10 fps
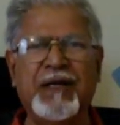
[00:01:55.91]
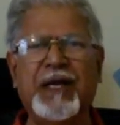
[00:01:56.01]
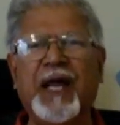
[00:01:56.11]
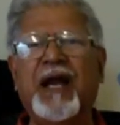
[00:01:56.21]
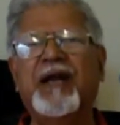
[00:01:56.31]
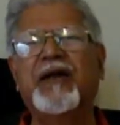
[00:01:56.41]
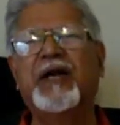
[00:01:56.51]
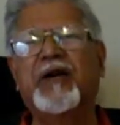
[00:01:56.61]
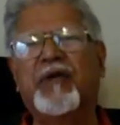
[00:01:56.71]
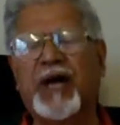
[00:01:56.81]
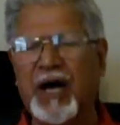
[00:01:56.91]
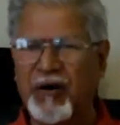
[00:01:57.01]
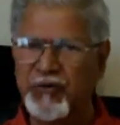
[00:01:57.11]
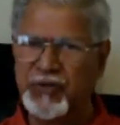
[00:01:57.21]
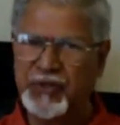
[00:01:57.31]
He entered our
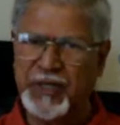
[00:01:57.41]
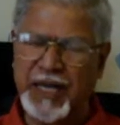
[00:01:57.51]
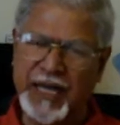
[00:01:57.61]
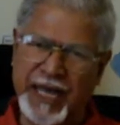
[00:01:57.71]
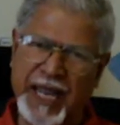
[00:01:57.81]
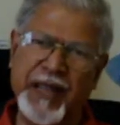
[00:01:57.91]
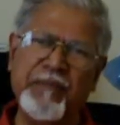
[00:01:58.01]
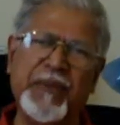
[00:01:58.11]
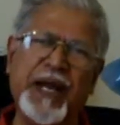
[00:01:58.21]
house, came